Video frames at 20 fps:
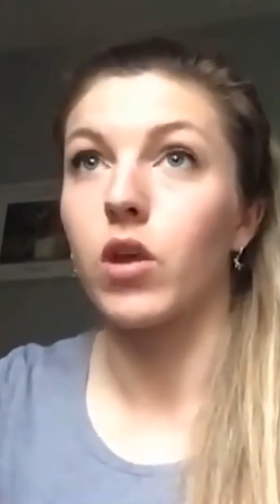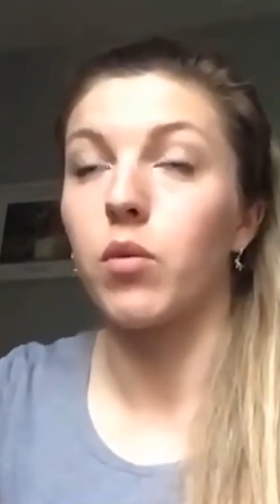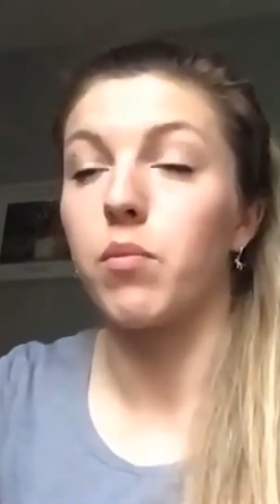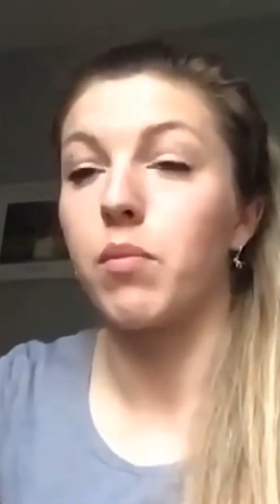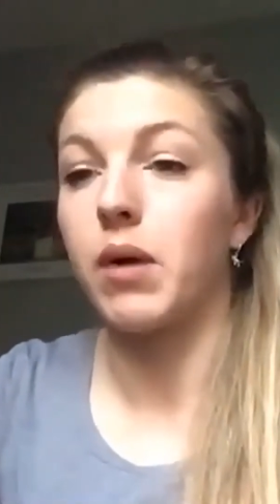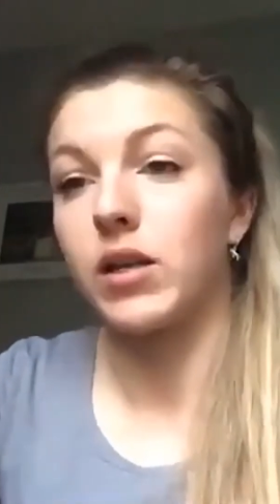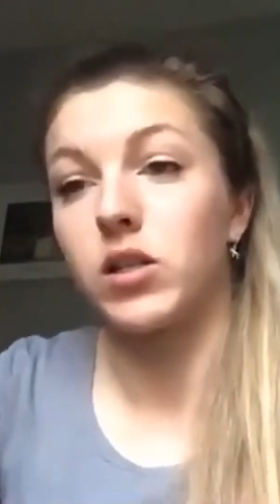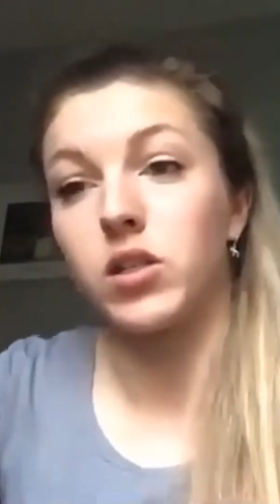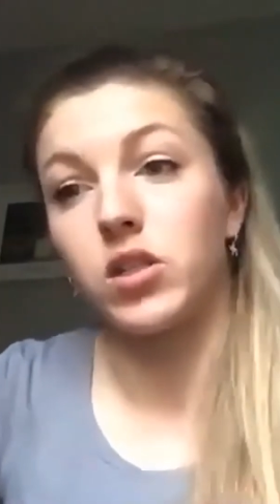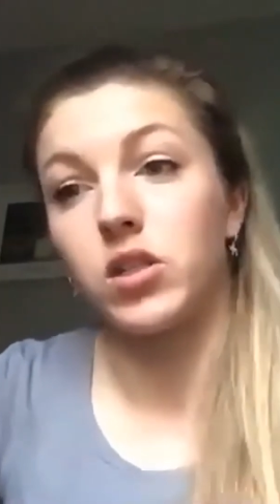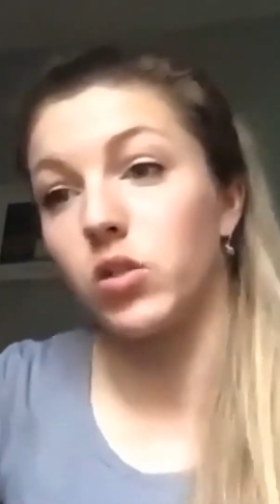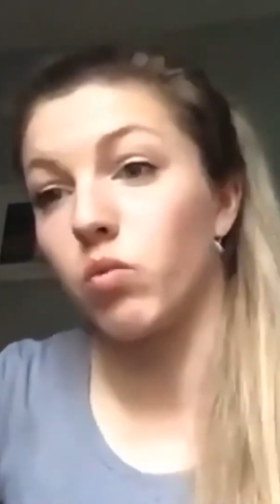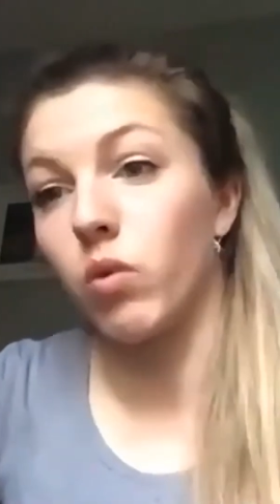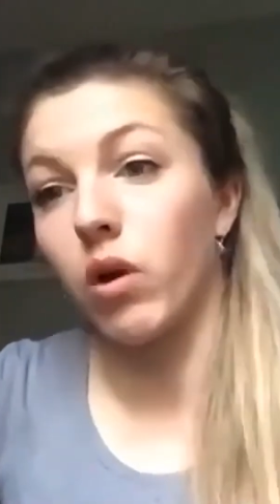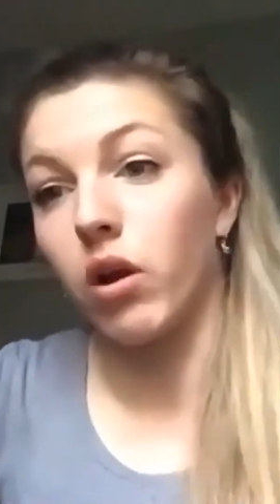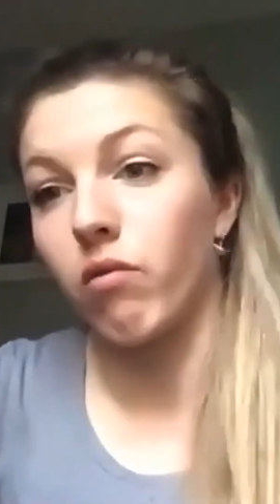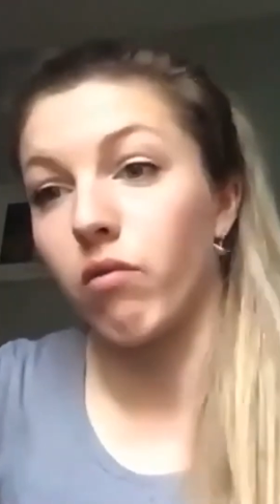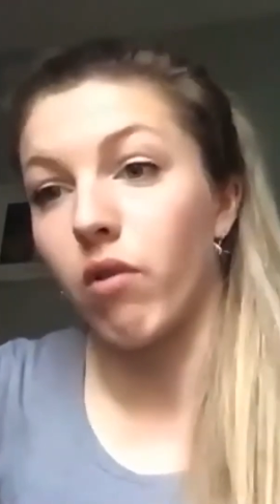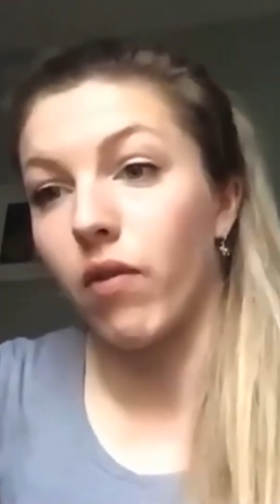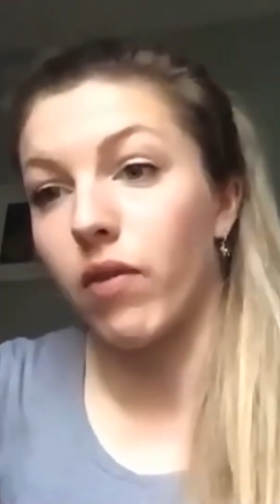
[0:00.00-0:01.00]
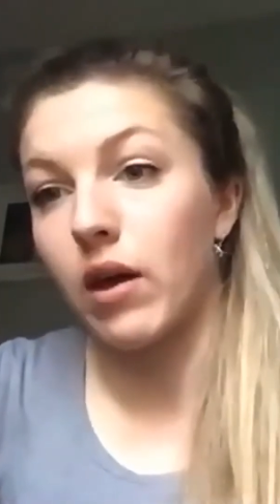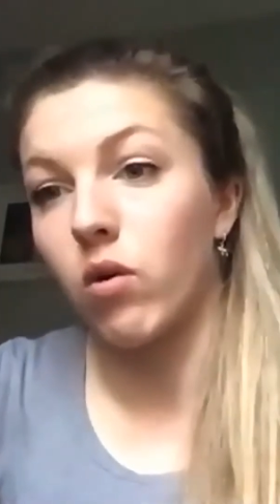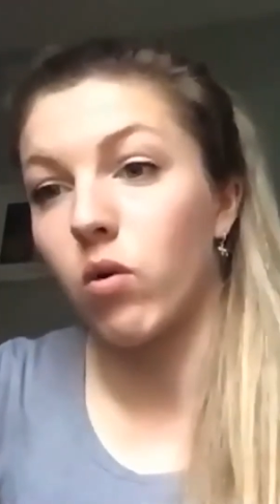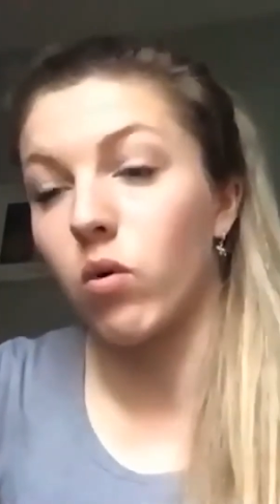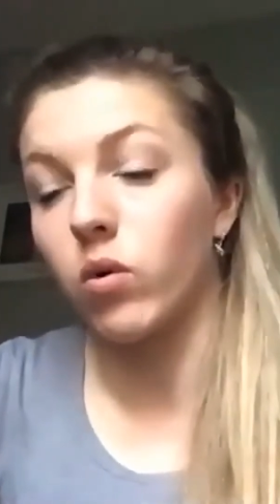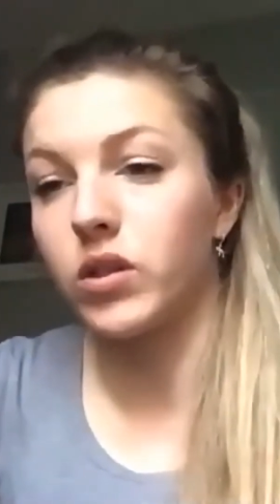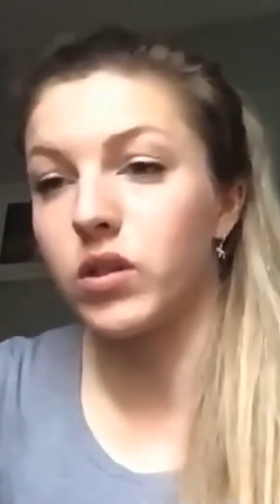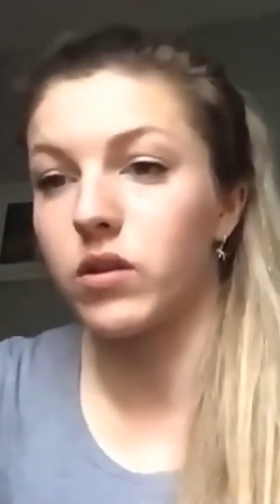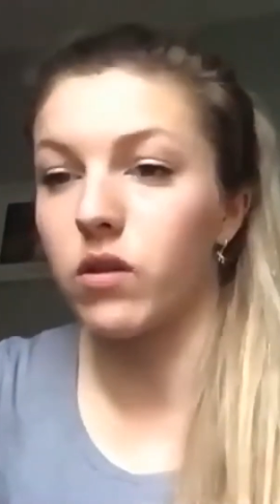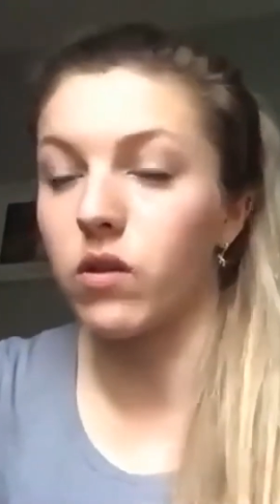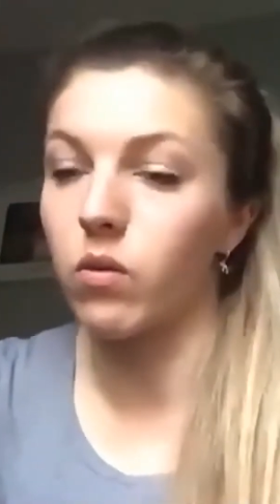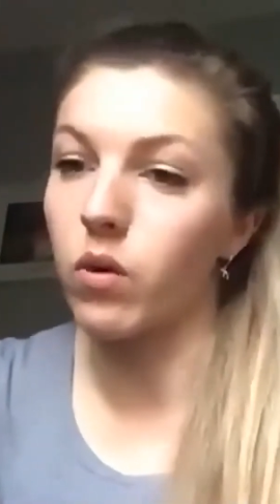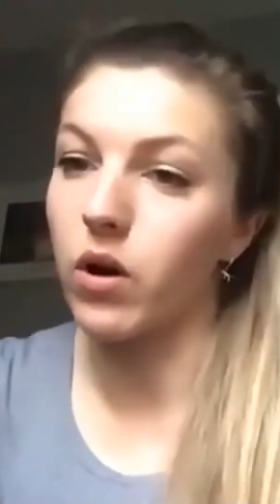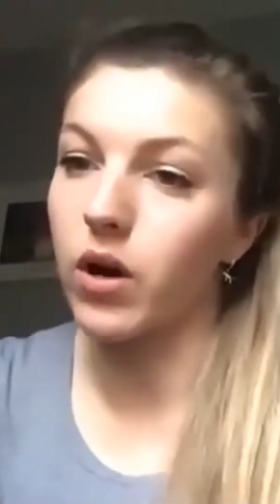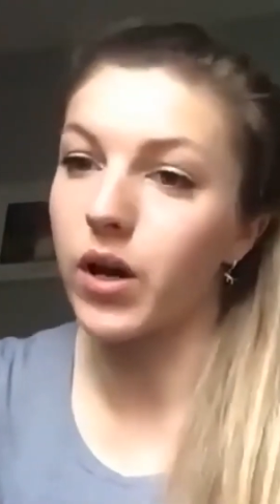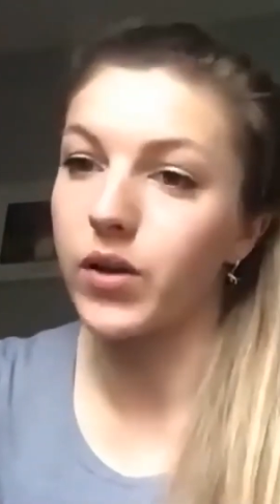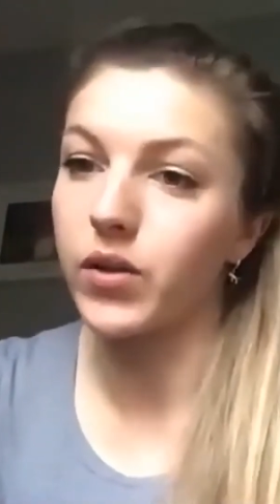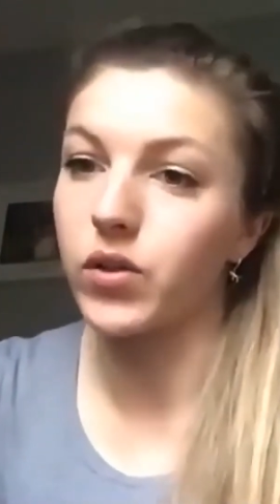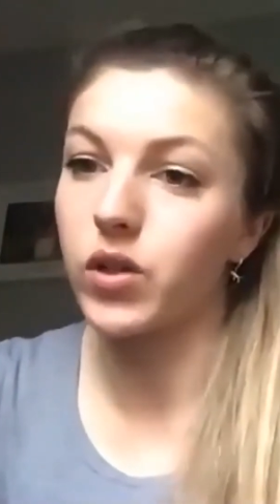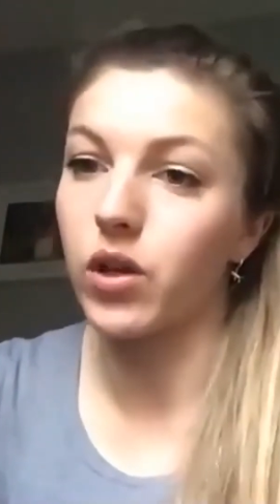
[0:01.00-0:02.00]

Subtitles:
competitors won't run their horses otherwise.